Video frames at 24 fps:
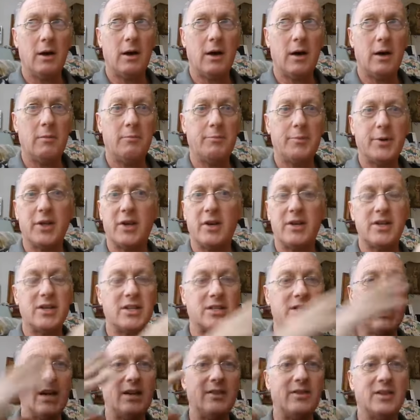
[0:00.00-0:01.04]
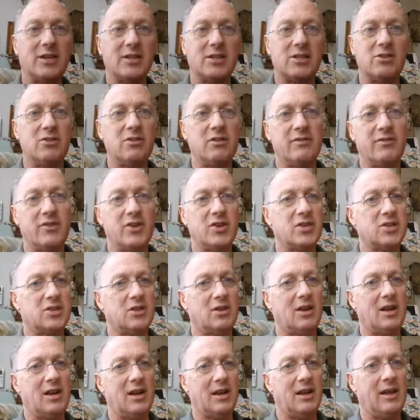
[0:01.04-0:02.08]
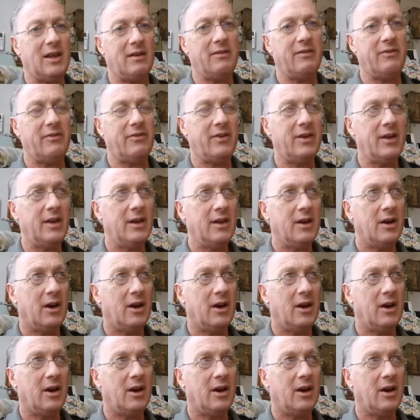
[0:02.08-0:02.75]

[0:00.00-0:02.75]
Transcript: but I just had this universal love.